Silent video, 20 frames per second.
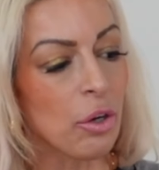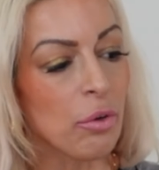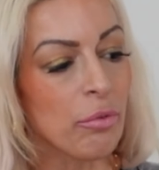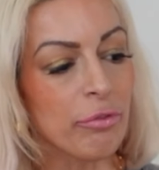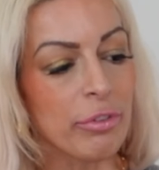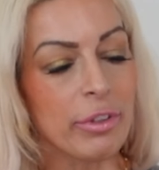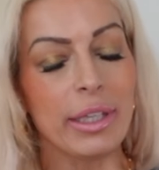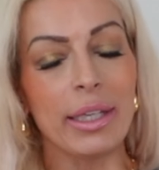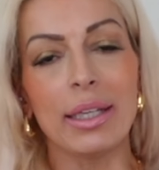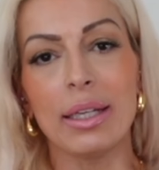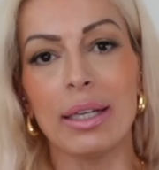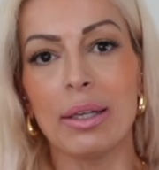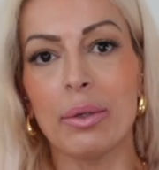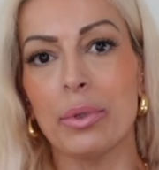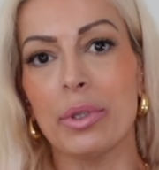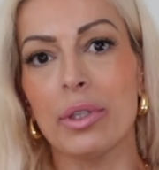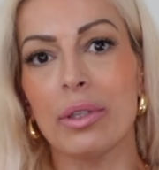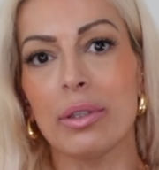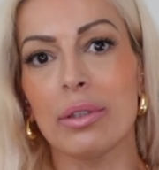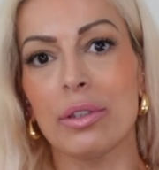Hopefully it
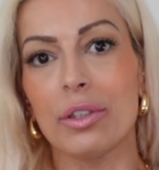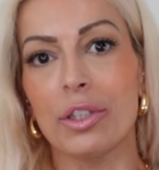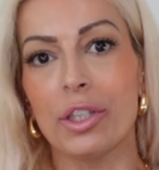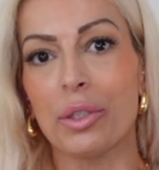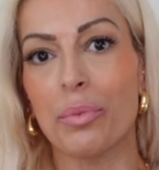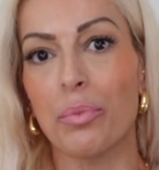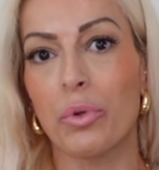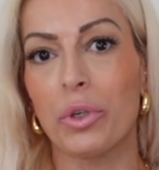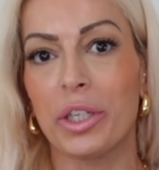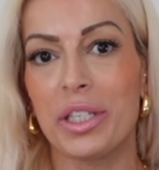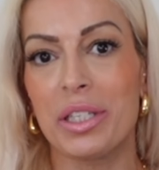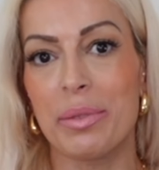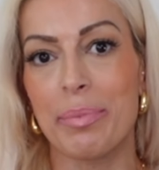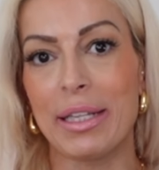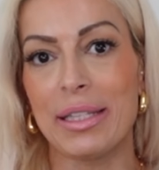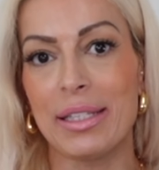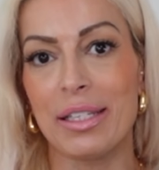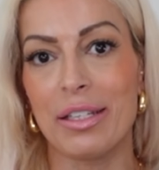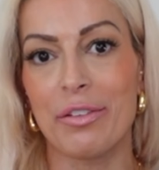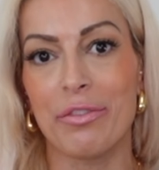will look more
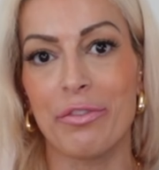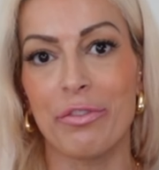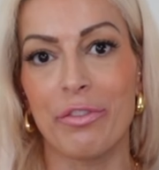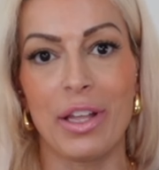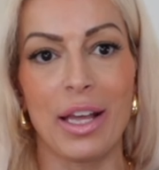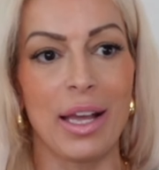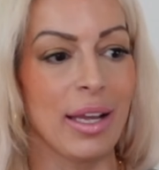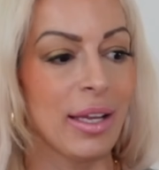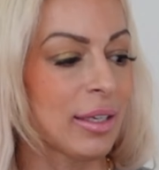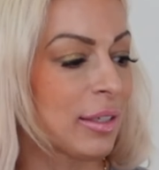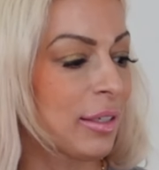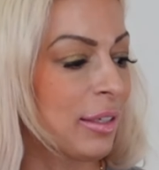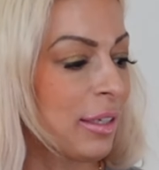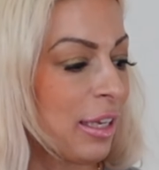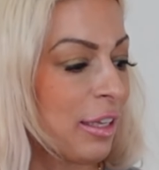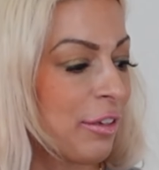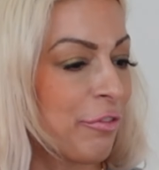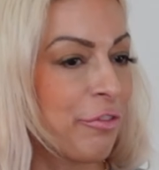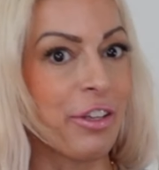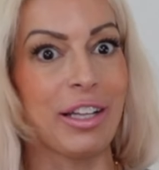expensive than
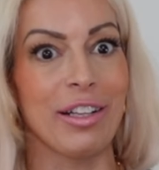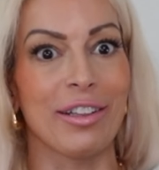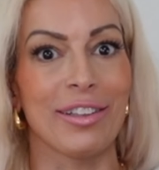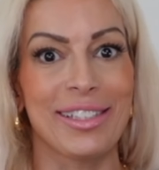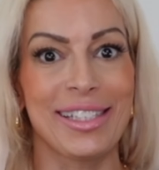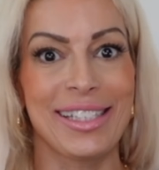it feels.